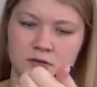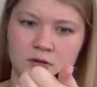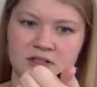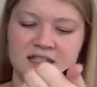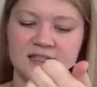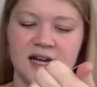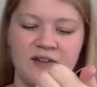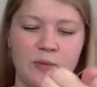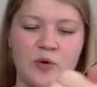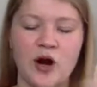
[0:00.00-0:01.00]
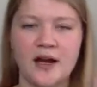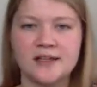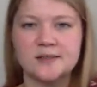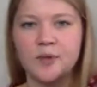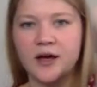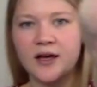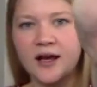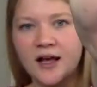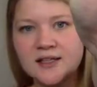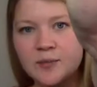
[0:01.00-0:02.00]
oh, it doesn't have a price, but it
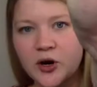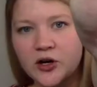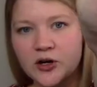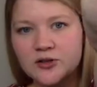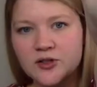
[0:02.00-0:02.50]
has a barcode,